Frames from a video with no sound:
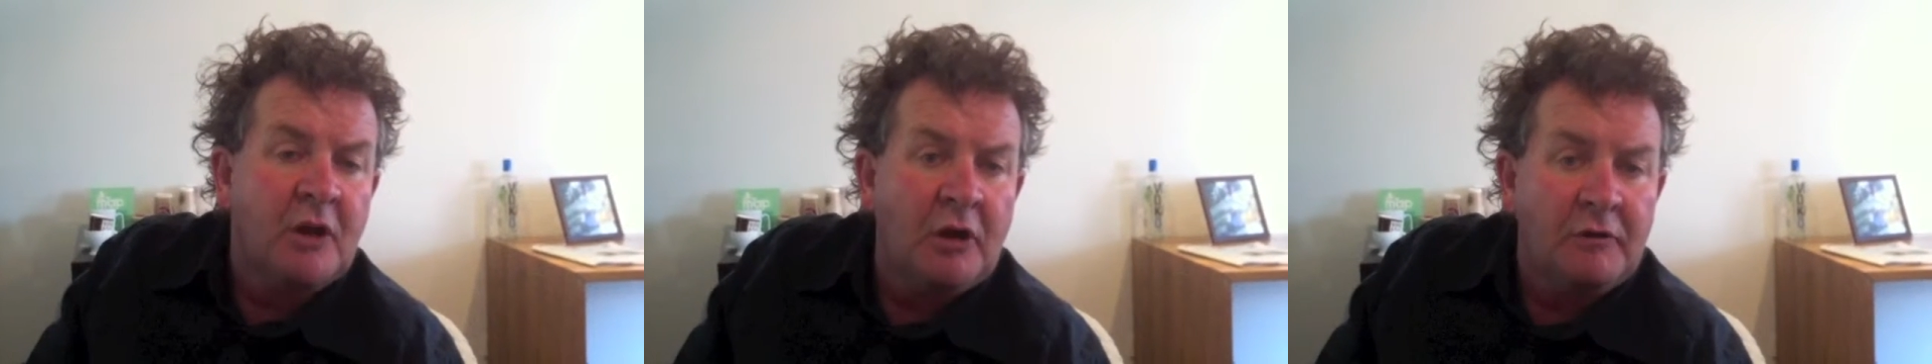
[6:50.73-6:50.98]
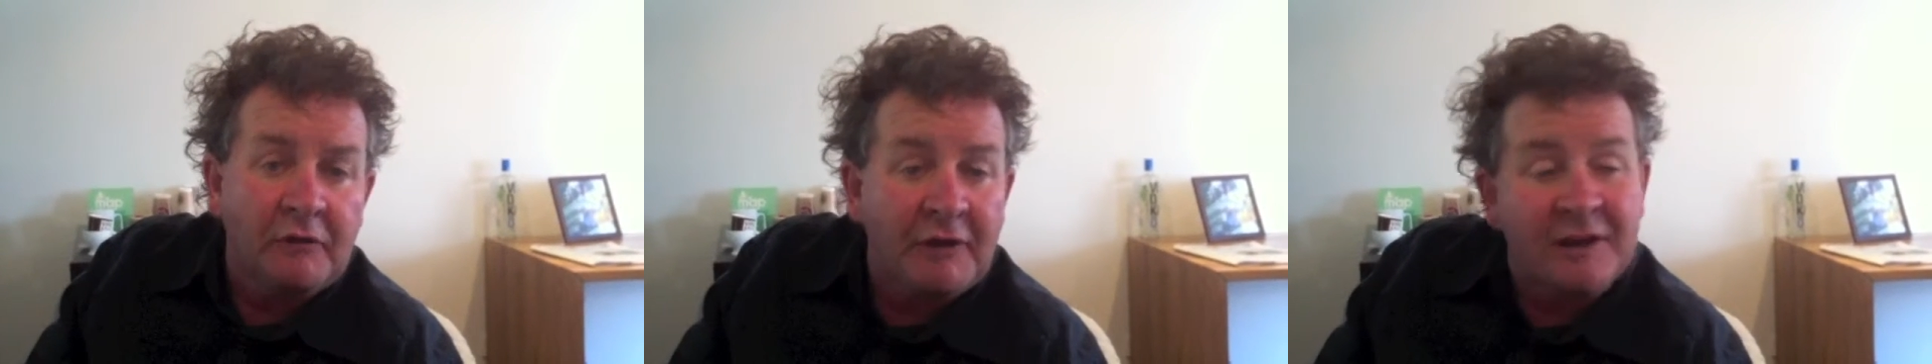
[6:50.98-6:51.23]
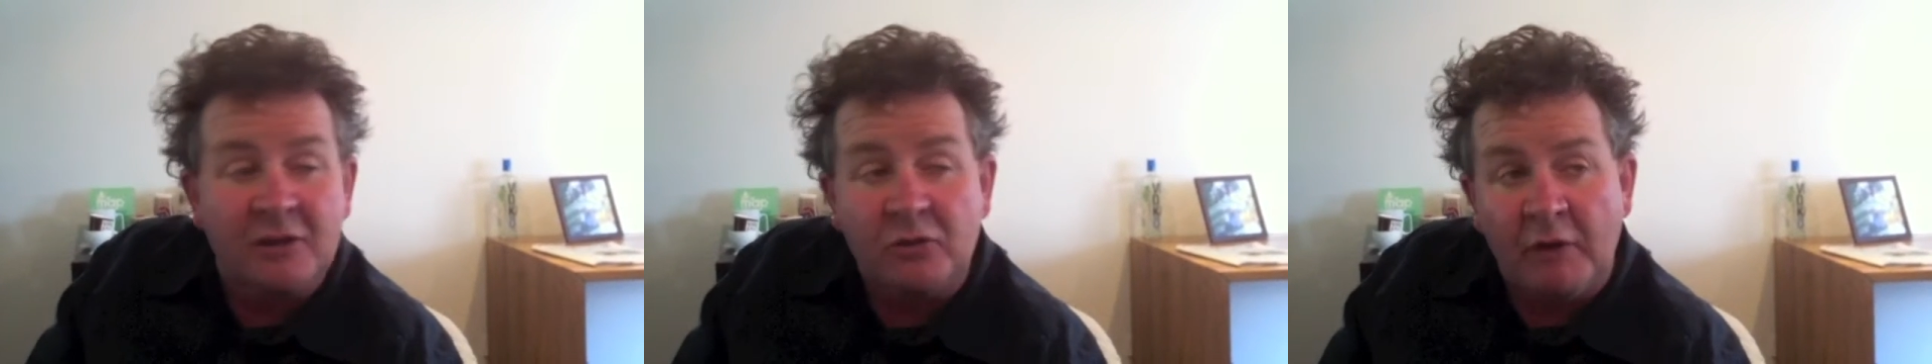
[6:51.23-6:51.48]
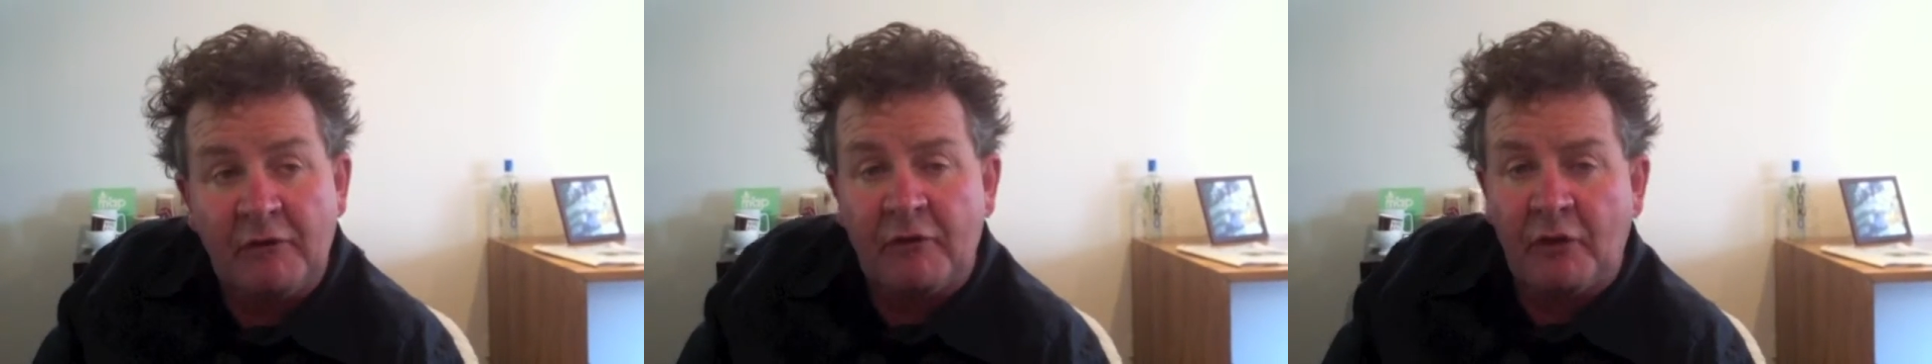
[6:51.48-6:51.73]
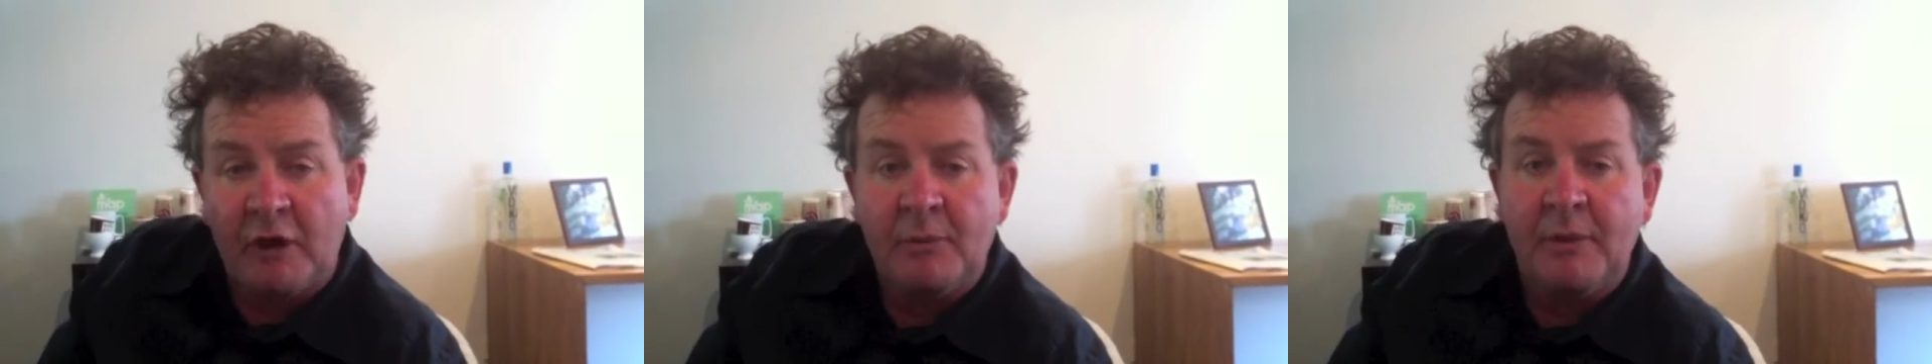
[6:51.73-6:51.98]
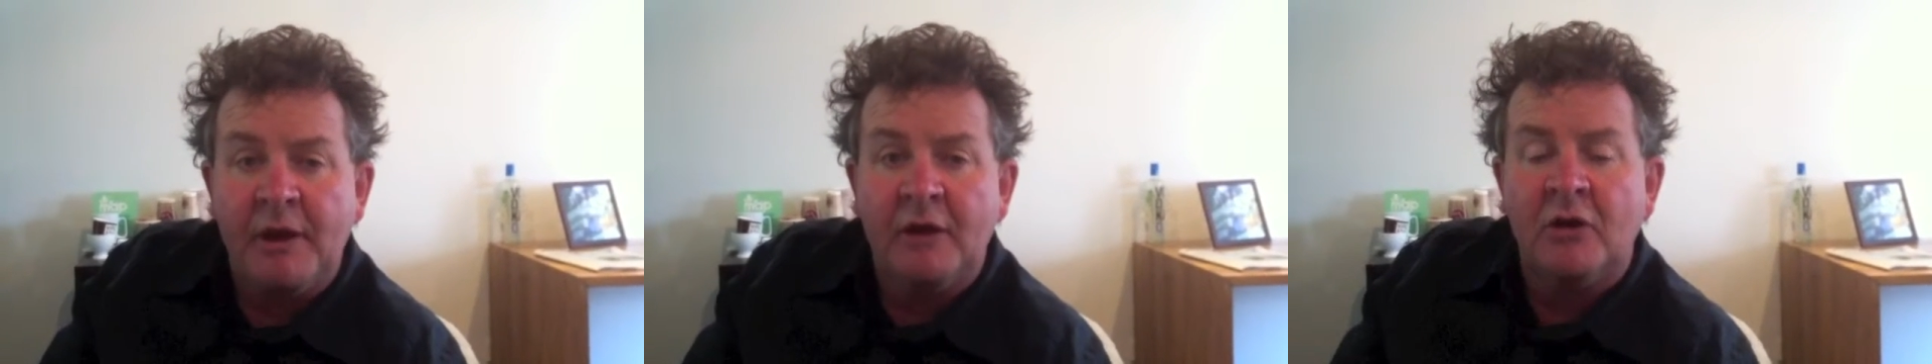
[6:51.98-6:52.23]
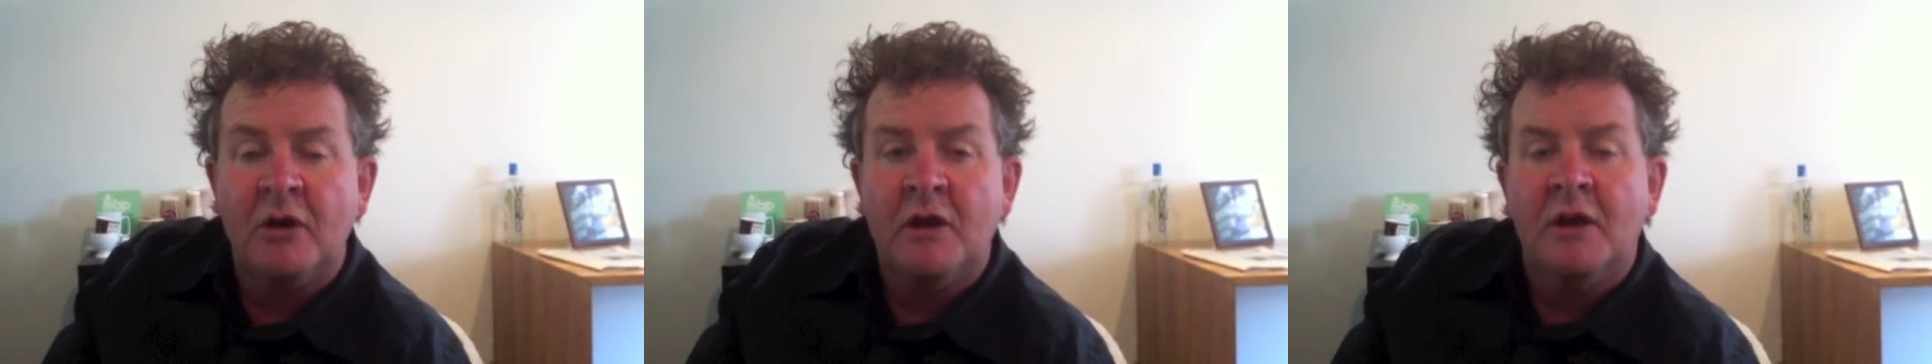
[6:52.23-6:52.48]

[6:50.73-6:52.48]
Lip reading: over vintage, we have free beer,